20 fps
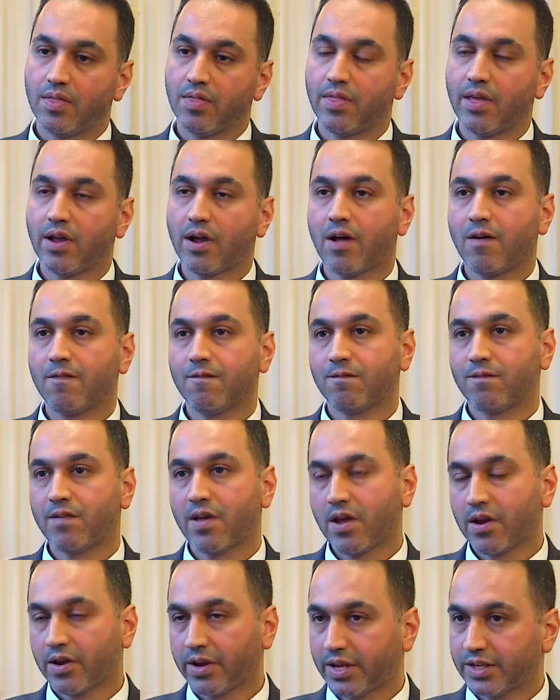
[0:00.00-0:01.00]
There are
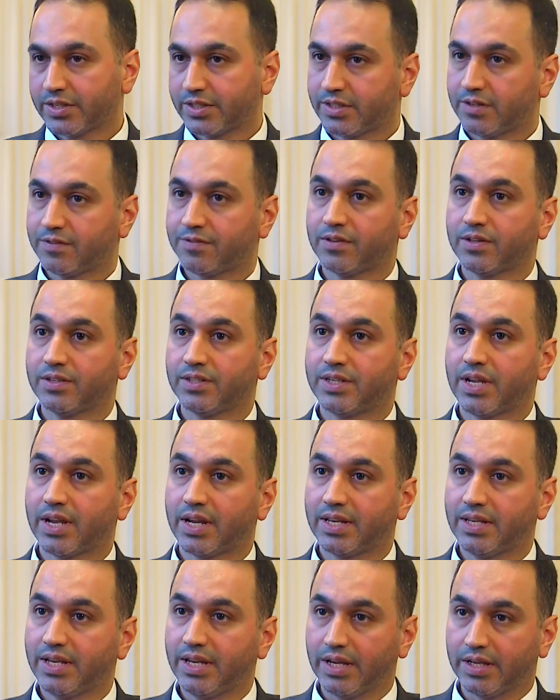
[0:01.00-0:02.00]
various different
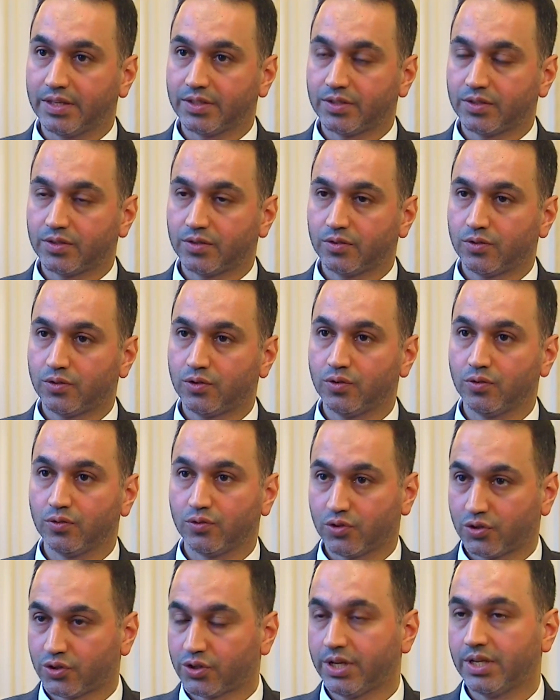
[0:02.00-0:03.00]
techniques to
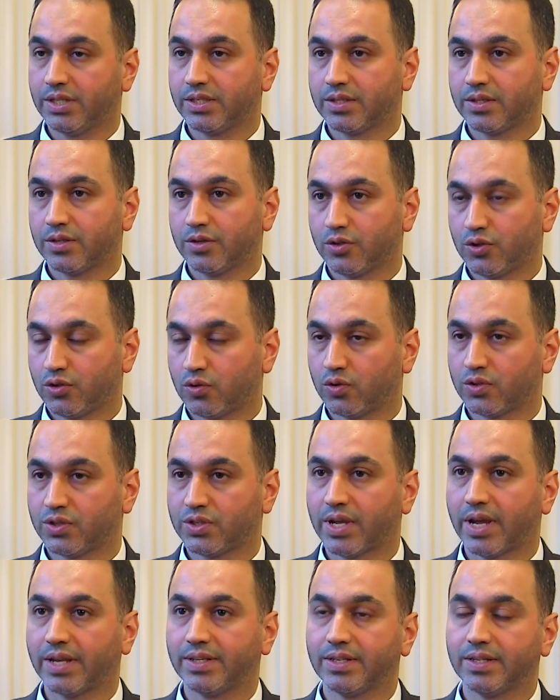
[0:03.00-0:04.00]
treat
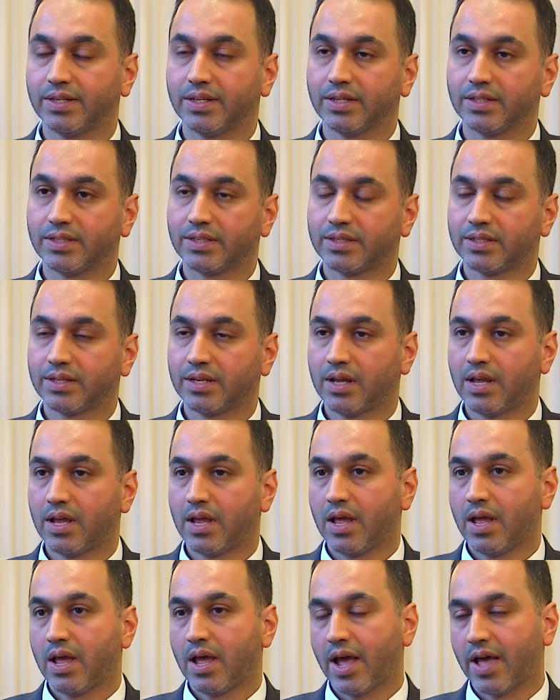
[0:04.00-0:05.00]
short-sightedness,
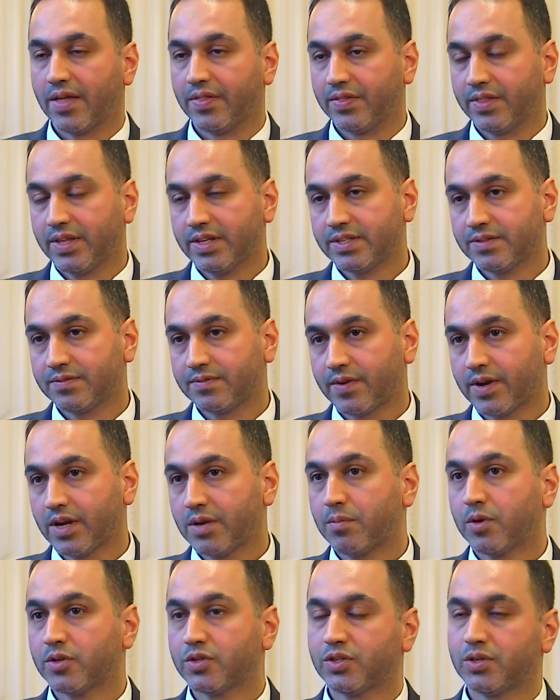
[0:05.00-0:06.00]
and this
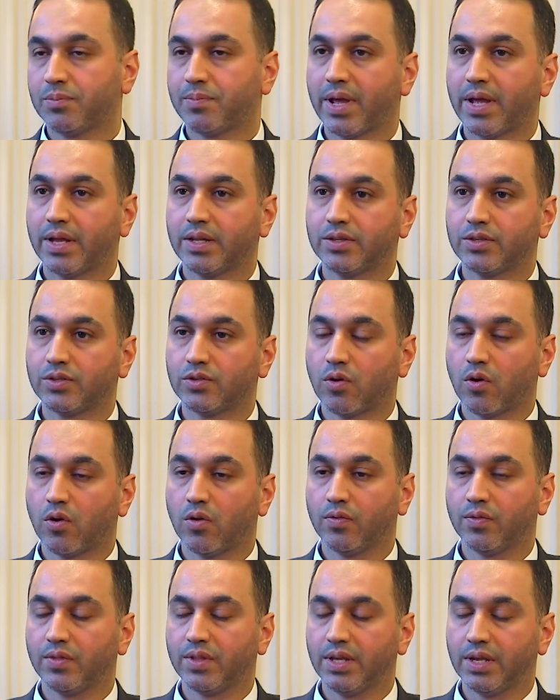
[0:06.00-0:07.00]
very much depends
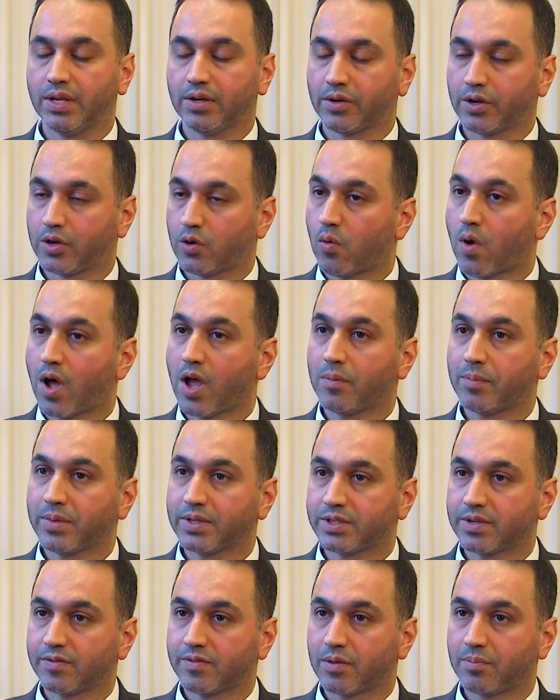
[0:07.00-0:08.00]
on the
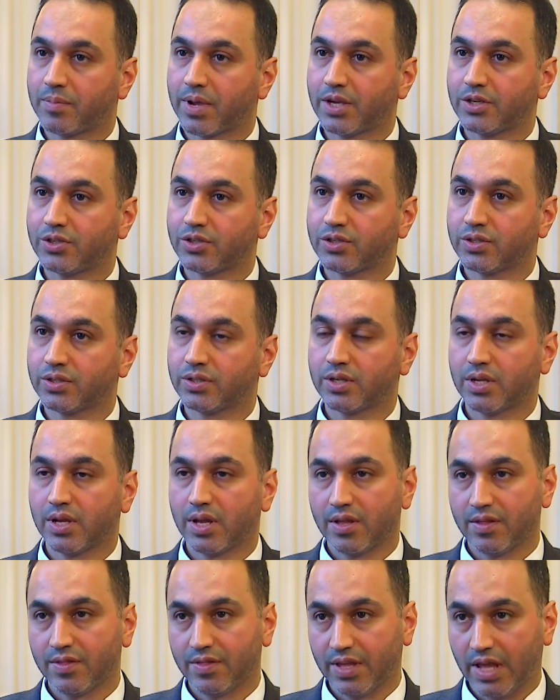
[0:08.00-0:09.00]
requirements of the patient,
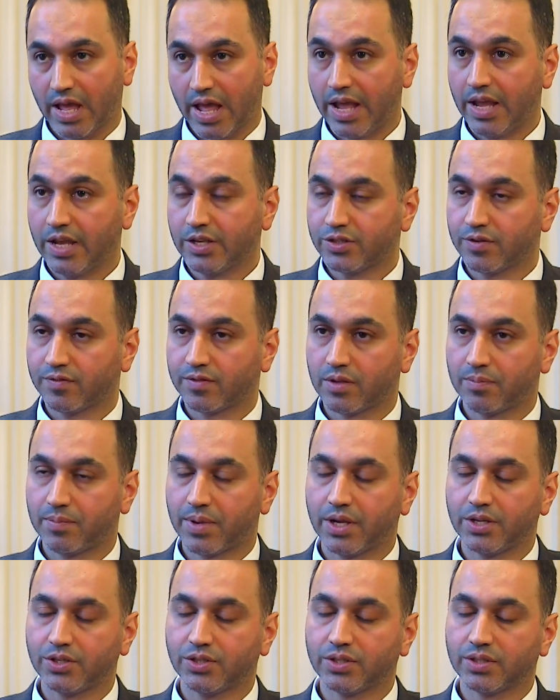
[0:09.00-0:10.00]
the age of the
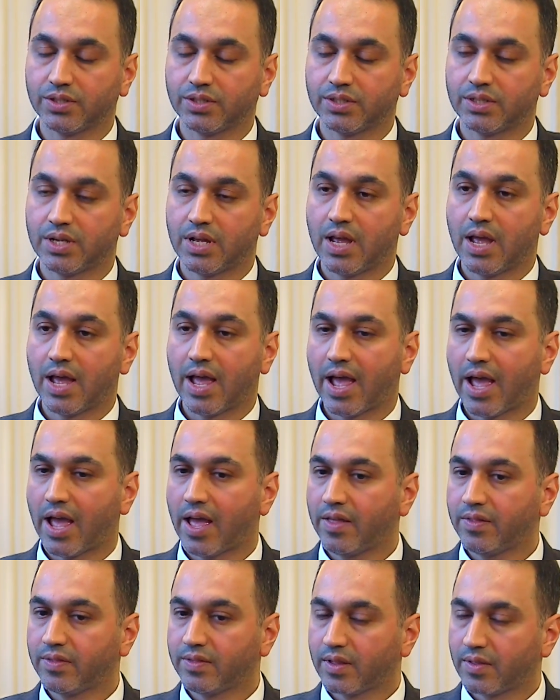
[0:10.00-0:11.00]
patient,
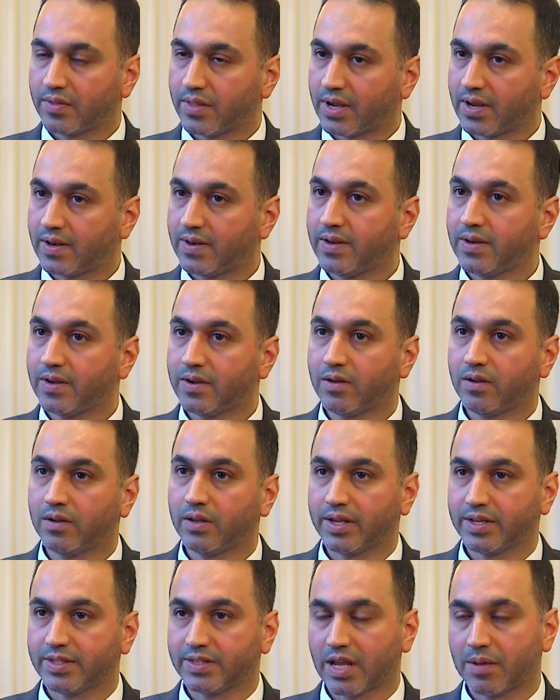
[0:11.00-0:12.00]
and the
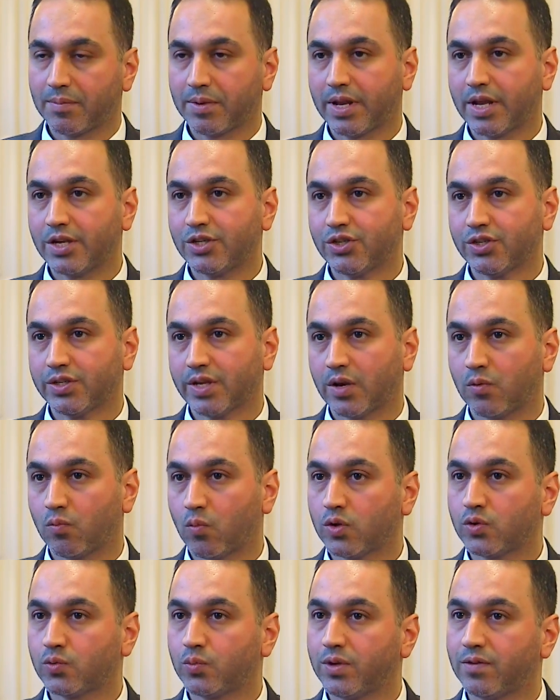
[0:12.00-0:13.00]
clinical examination and
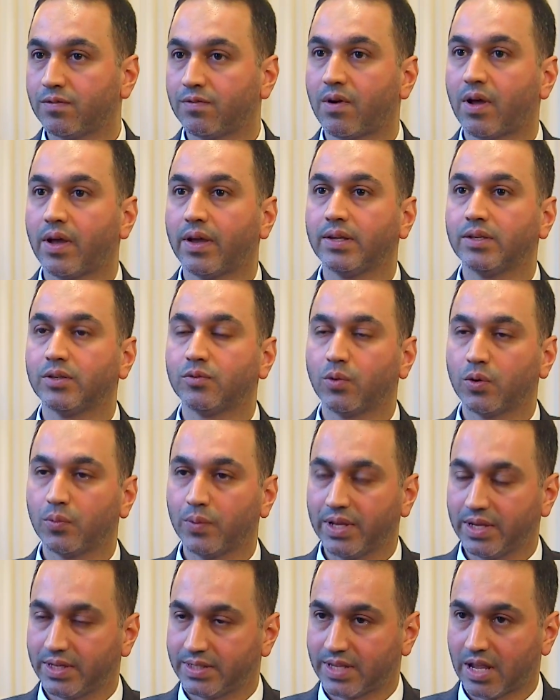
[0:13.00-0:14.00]
what we find when
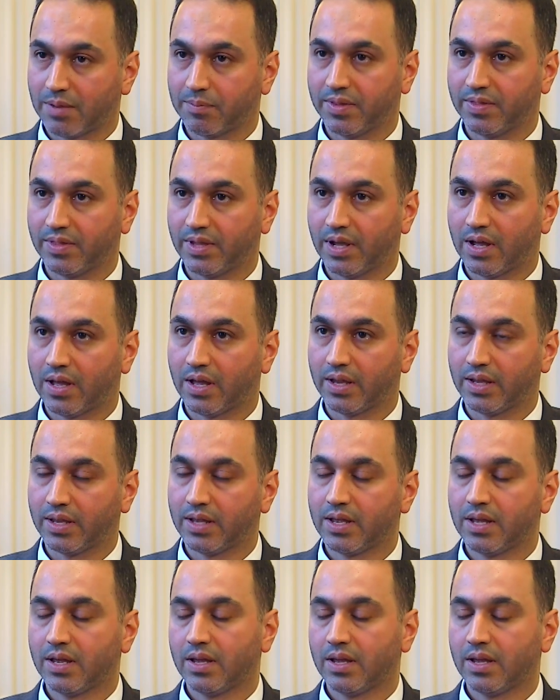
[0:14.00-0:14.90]
we examine the eye.